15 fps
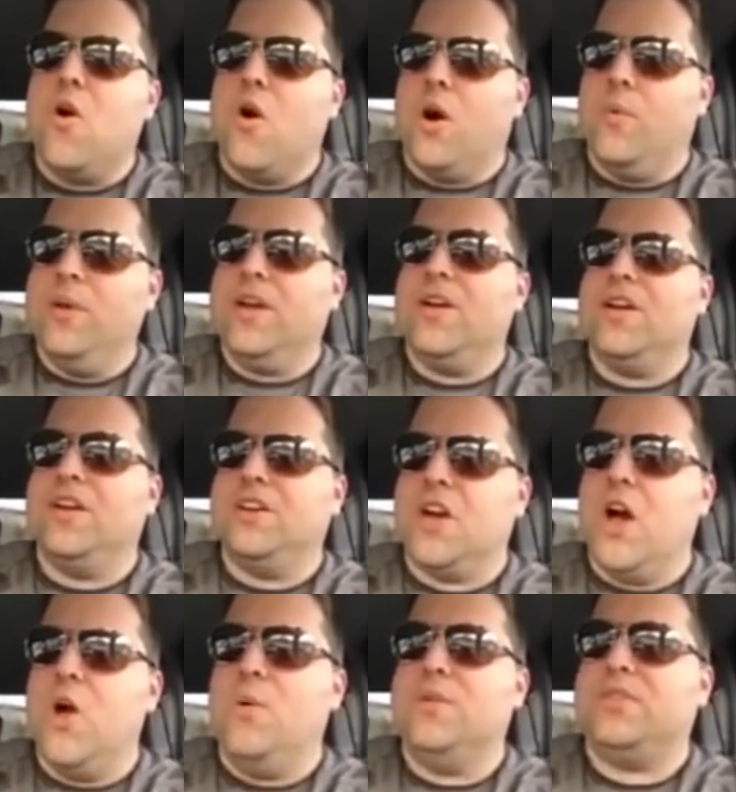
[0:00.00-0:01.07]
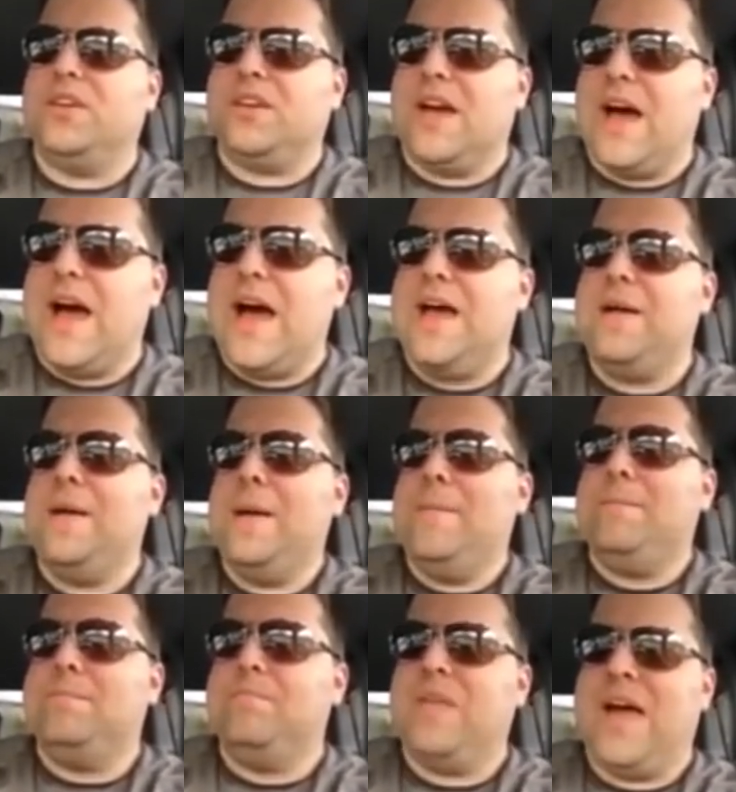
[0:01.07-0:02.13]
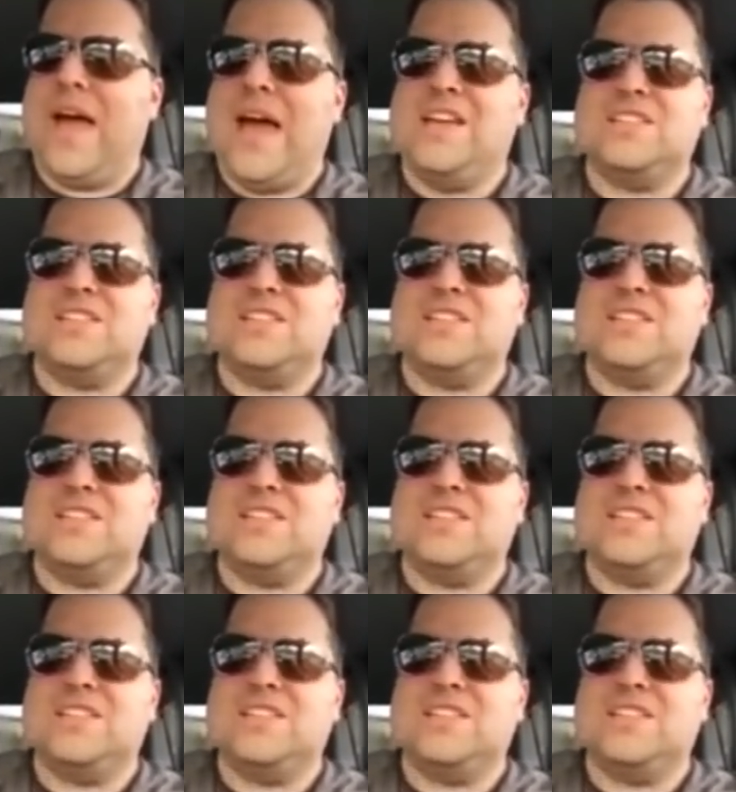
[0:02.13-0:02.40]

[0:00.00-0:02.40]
Or are we going to go with the guy that